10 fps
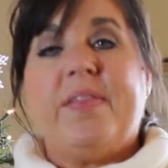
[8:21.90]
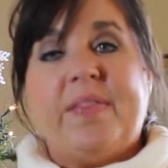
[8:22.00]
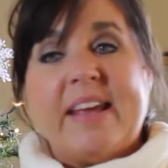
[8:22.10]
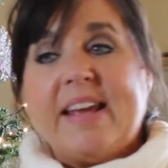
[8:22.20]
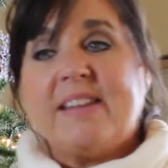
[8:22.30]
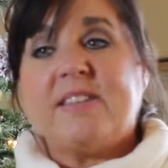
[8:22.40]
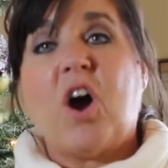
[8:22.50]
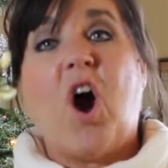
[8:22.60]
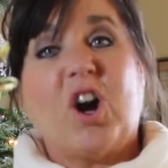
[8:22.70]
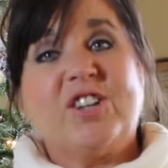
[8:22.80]
these
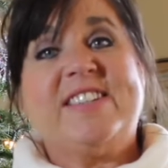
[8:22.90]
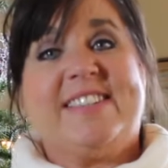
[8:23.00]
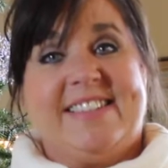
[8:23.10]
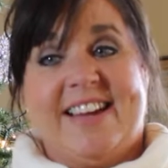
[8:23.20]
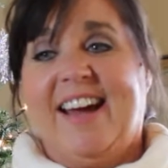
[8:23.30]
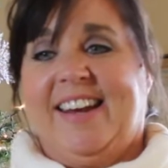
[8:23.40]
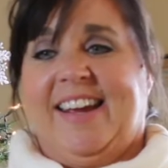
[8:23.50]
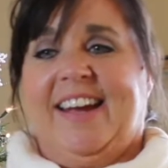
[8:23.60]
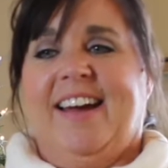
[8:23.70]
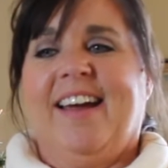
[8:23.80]
are
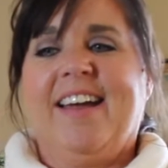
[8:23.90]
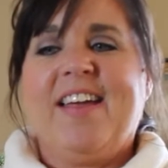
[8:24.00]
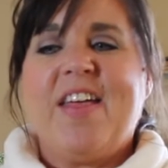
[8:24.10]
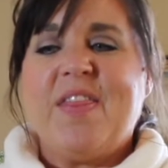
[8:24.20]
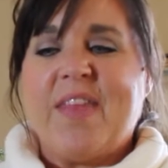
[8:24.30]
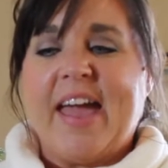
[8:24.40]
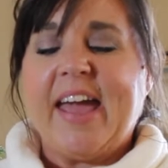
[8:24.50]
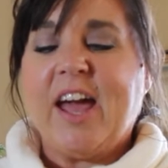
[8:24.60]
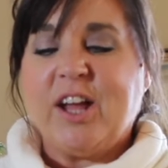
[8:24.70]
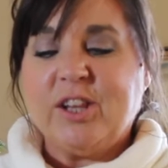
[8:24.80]
stunning.
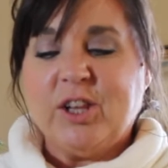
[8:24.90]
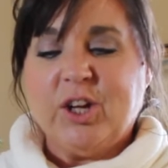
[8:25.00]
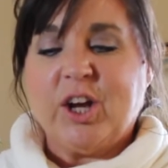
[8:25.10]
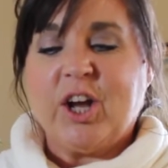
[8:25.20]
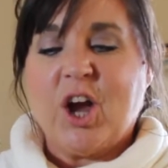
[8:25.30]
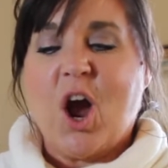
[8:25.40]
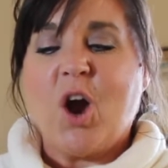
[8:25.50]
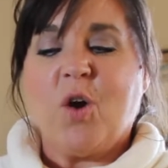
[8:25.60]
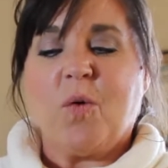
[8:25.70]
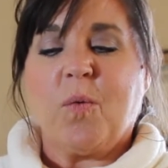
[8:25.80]
They look
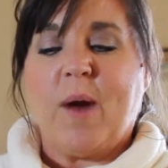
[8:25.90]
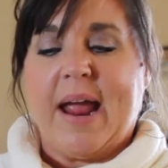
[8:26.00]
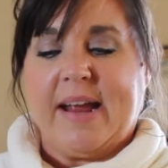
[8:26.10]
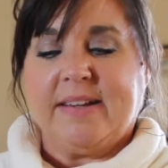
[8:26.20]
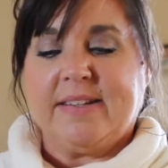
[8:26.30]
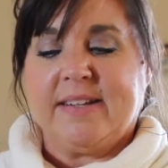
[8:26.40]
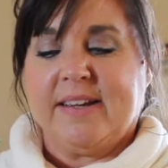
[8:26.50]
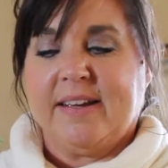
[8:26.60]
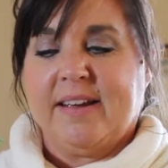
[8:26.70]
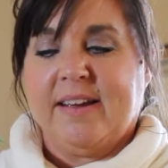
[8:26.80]
great.
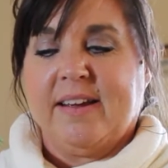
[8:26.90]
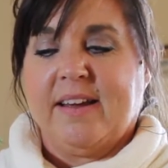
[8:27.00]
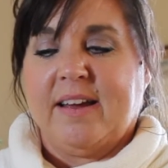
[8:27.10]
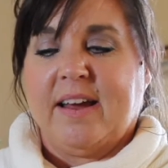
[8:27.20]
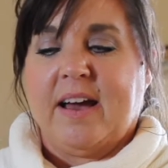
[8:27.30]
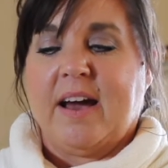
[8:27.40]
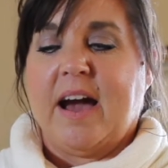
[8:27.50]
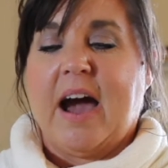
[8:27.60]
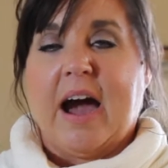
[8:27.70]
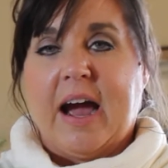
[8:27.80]

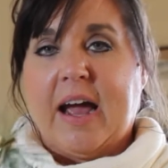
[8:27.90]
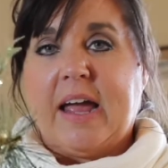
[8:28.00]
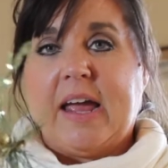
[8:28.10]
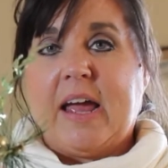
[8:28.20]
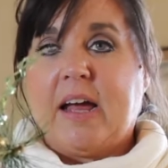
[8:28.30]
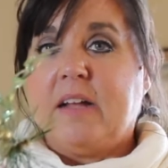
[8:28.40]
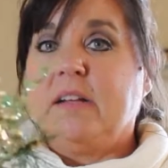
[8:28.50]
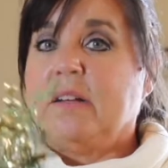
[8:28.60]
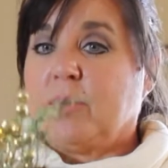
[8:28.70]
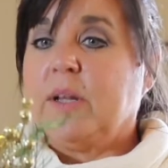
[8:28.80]
I
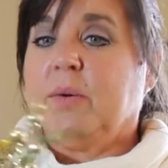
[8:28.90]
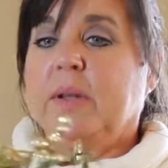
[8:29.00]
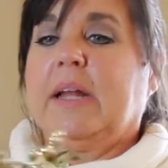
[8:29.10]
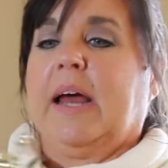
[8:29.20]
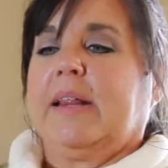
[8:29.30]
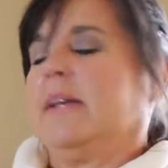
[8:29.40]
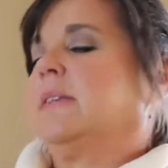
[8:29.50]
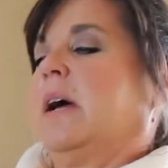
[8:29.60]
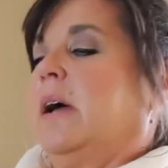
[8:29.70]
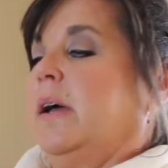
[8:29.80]
really, really like
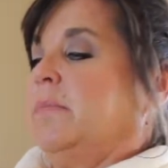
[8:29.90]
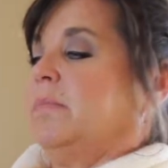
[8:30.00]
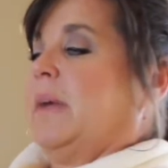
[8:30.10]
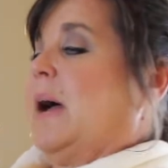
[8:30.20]
these. I'm